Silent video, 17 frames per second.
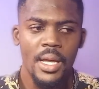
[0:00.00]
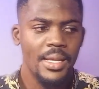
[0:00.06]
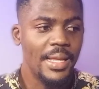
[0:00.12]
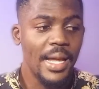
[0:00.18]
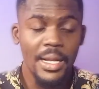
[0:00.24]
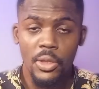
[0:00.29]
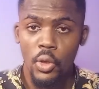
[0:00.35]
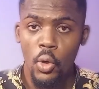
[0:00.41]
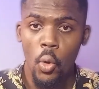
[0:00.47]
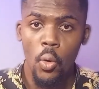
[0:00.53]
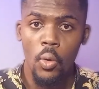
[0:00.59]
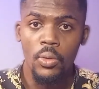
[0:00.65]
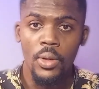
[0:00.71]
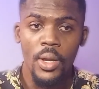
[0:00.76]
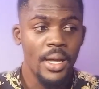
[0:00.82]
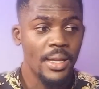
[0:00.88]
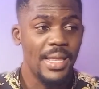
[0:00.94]
That
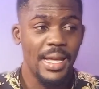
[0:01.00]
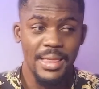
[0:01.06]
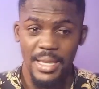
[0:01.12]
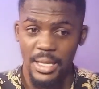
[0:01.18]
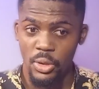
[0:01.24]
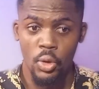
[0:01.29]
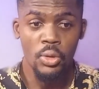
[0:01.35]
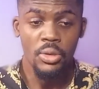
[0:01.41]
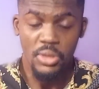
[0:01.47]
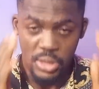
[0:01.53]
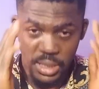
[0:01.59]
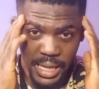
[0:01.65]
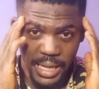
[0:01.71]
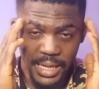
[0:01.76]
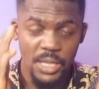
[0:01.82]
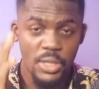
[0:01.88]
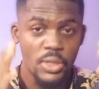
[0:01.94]
goal that they said